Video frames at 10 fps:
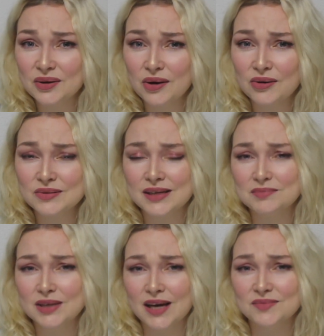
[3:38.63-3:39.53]
You know,
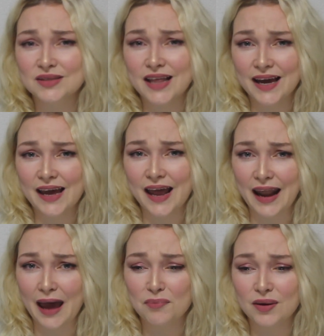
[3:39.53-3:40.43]
sometimes that can
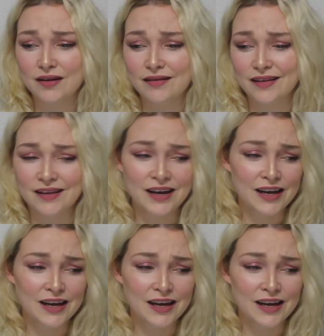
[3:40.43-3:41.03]
happen.